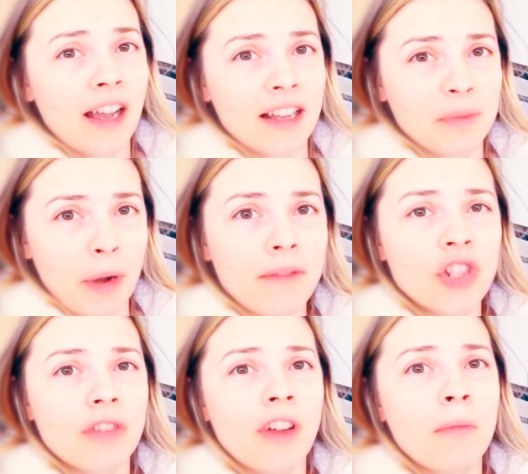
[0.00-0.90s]
For the
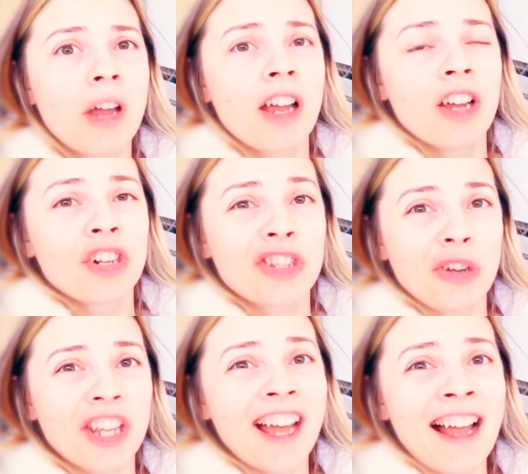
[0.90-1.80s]
record,
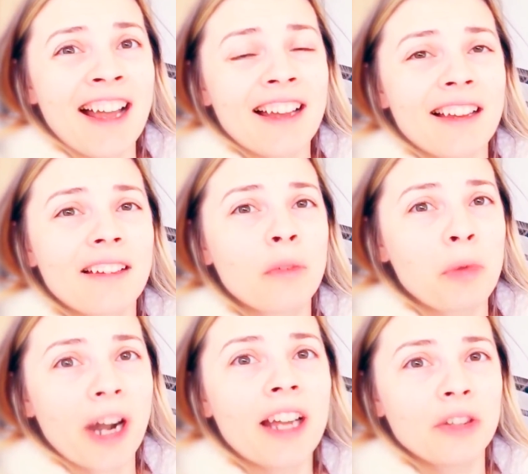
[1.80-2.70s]
I clean
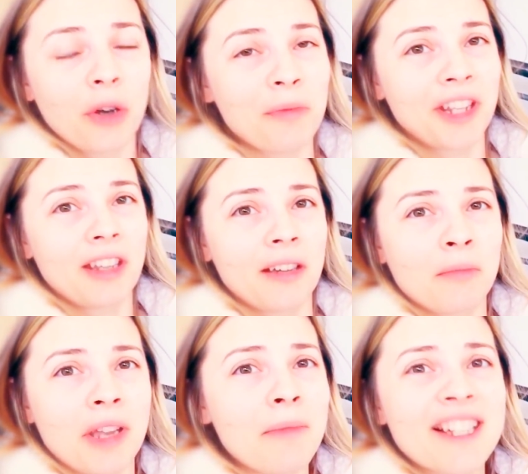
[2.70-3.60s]
houses, my brain
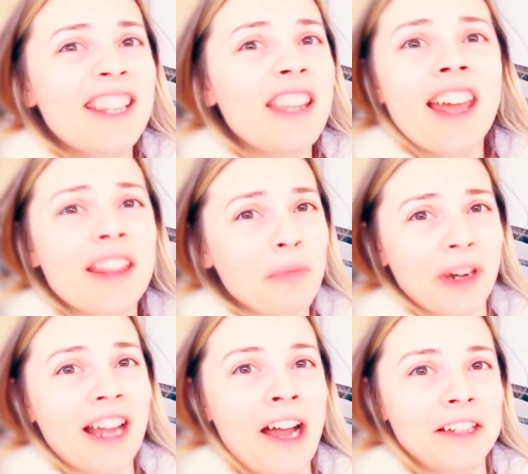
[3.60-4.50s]
does not strain
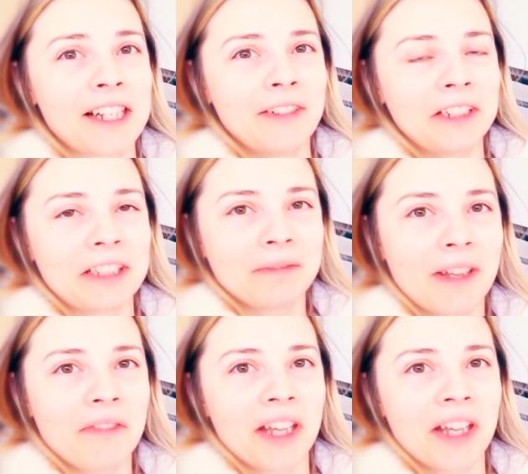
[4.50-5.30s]
in the process.